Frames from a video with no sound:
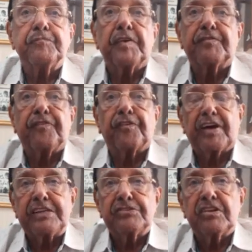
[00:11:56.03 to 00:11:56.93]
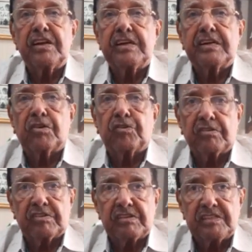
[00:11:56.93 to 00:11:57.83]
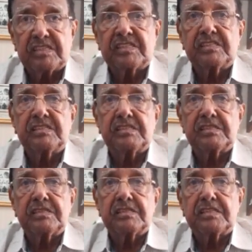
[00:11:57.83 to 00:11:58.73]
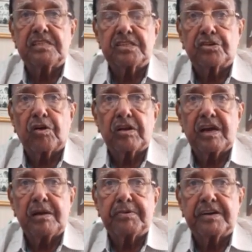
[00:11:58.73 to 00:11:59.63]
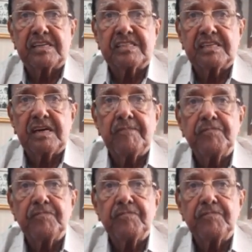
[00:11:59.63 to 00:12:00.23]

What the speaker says: But for isolated this systolic hypertension